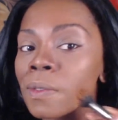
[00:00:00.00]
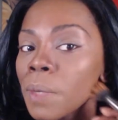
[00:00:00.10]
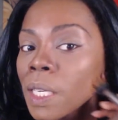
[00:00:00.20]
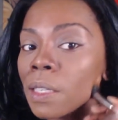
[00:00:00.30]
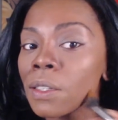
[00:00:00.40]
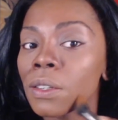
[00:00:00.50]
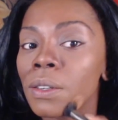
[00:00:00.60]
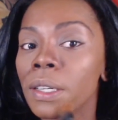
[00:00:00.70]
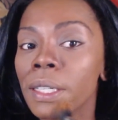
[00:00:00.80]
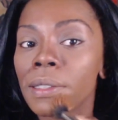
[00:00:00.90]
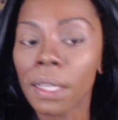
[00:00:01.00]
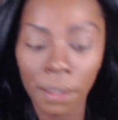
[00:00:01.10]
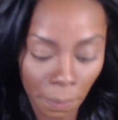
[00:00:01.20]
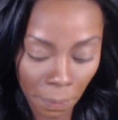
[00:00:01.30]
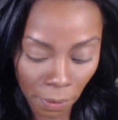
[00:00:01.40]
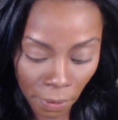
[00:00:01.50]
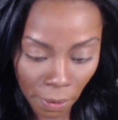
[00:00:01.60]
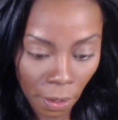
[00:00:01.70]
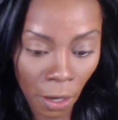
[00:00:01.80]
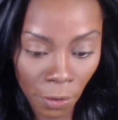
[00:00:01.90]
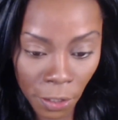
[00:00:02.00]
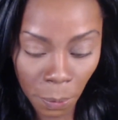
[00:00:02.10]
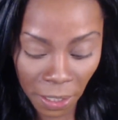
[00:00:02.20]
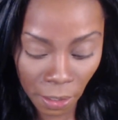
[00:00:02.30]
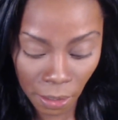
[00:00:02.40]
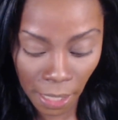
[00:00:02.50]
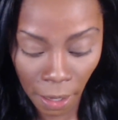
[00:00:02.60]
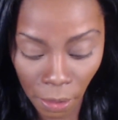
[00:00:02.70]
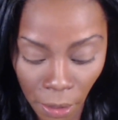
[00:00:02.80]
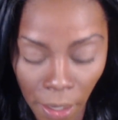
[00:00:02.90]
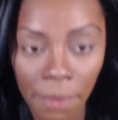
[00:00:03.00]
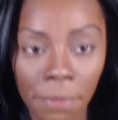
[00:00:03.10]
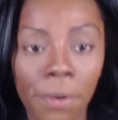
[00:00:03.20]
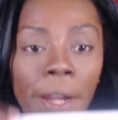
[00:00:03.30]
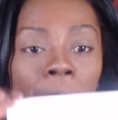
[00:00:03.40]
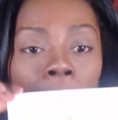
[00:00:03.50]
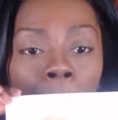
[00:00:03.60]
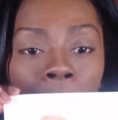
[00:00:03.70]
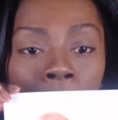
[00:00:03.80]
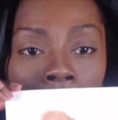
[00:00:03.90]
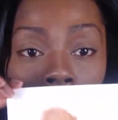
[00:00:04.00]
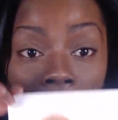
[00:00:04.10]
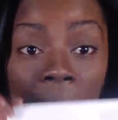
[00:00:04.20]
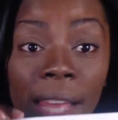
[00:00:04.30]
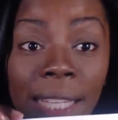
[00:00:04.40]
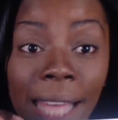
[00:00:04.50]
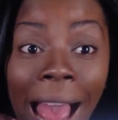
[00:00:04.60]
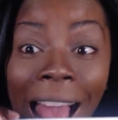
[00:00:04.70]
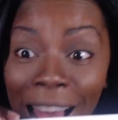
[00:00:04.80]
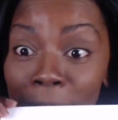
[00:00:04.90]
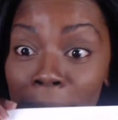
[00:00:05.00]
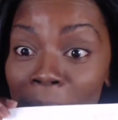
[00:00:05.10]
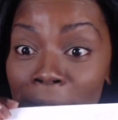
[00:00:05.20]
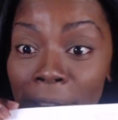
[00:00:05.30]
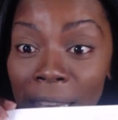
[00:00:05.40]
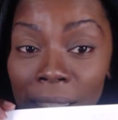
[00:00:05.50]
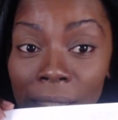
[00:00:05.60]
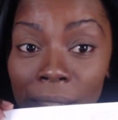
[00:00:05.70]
Making sure I touch up all the spaces. Now look, I've run out, and that's half my face,